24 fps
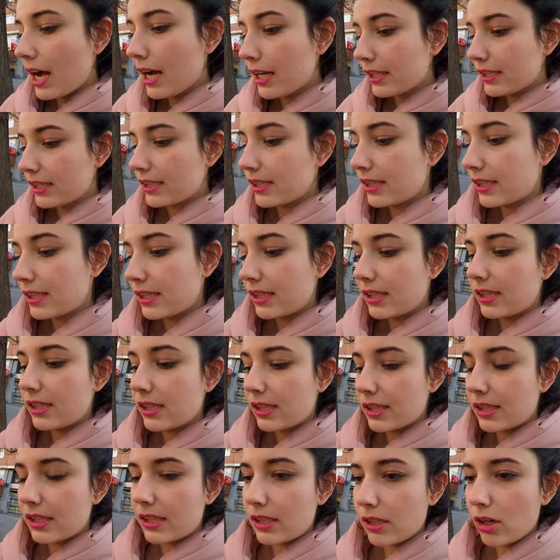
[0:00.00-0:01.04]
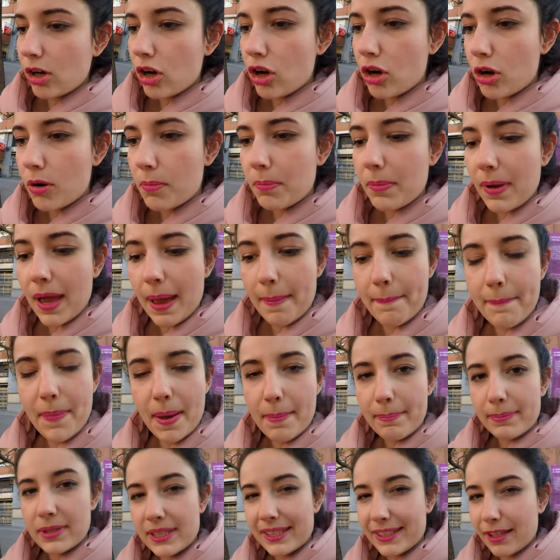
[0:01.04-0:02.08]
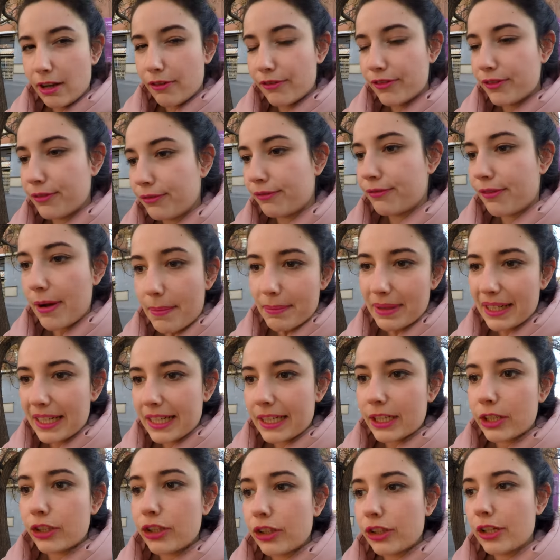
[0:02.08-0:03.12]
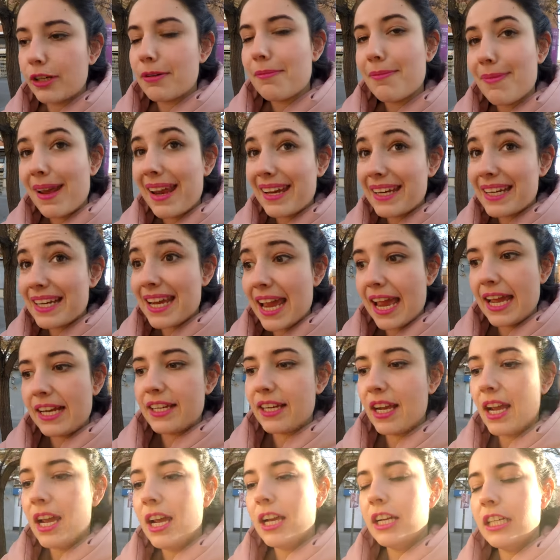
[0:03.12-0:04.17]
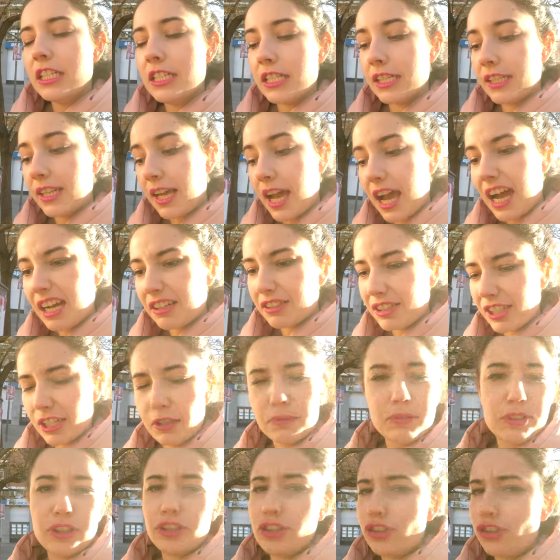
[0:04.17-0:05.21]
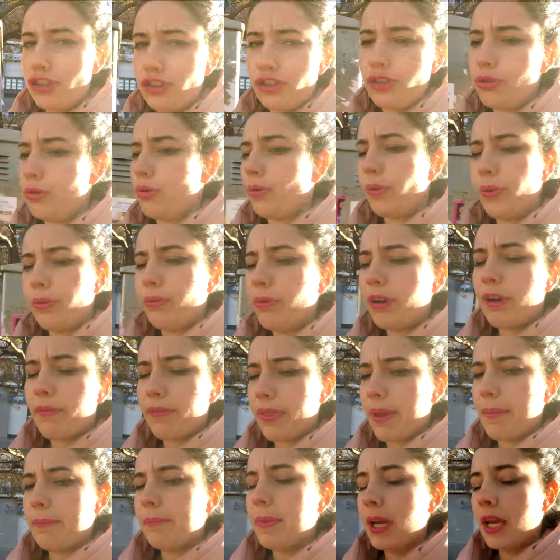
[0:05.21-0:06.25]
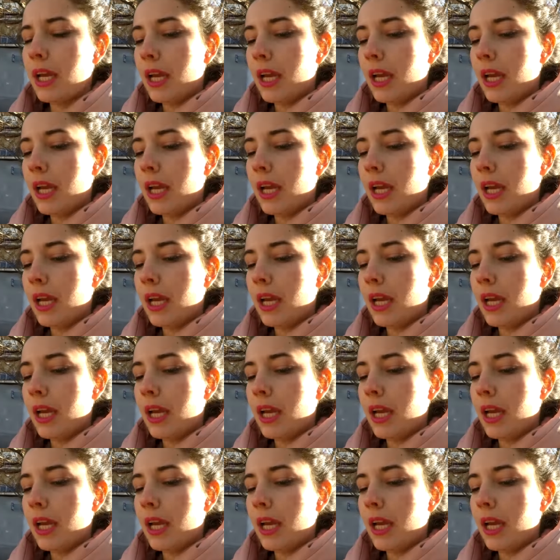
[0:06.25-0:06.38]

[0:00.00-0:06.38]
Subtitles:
some members of the family couldn't make it to the house, it was just two or three of them,